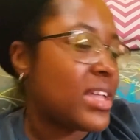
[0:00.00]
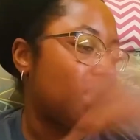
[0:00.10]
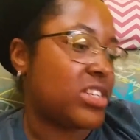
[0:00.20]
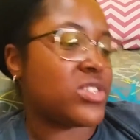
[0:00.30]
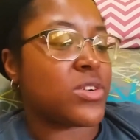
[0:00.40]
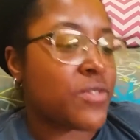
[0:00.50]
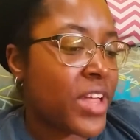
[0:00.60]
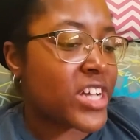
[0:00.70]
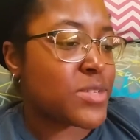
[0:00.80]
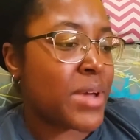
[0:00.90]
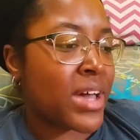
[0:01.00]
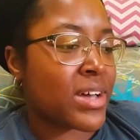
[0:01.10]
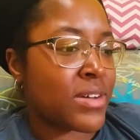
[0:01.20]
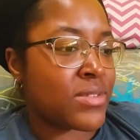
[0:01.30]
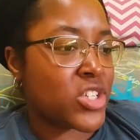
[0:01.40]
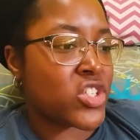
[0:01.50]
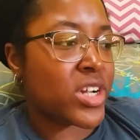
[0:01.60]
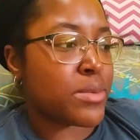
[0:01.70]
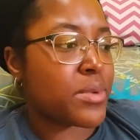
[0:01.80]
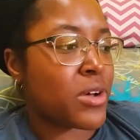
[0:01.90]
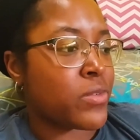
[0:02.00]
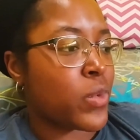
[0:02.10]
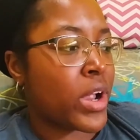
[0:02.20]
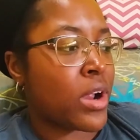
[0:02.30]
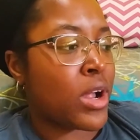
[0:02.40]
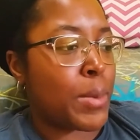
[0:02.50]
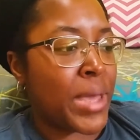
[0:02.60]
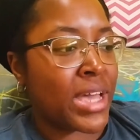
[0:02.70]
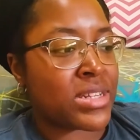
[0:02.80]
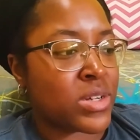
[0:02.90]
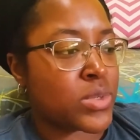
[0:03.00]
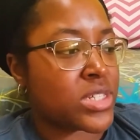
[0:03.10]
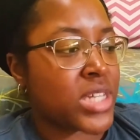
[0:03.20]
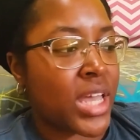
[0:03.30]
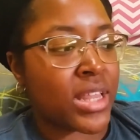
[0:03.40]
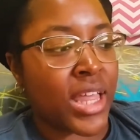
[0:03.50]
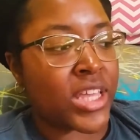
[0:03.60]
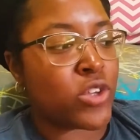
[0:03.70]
They showed a flashback of the trip of where Amanda was saying, like,